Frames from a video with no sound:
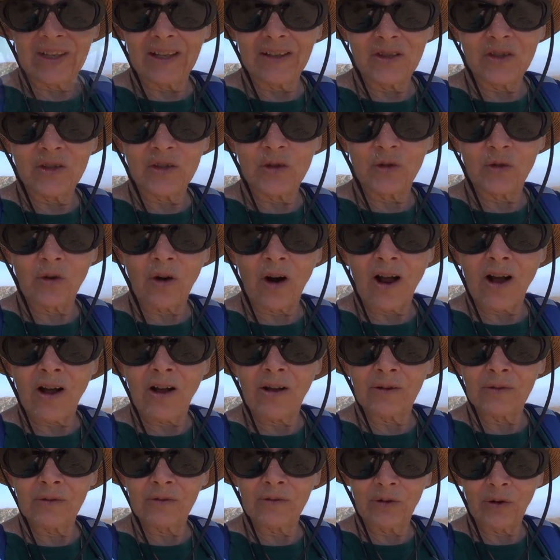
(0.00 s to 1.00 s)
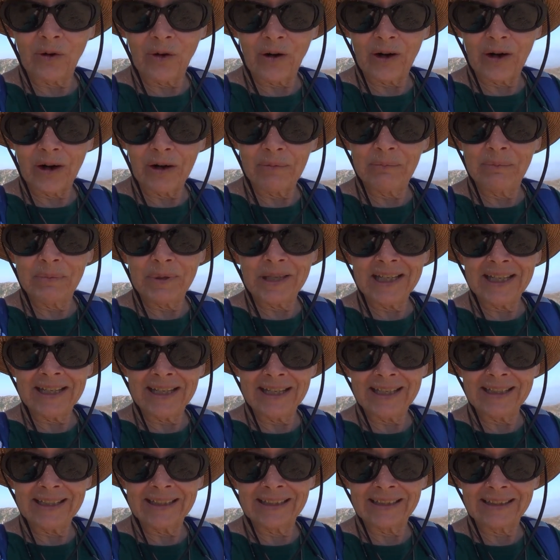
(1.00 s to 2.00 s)
strong for a
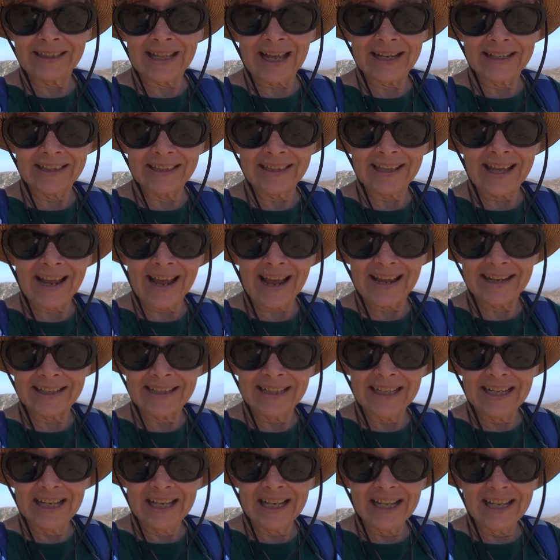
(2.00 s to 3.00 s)
being like that.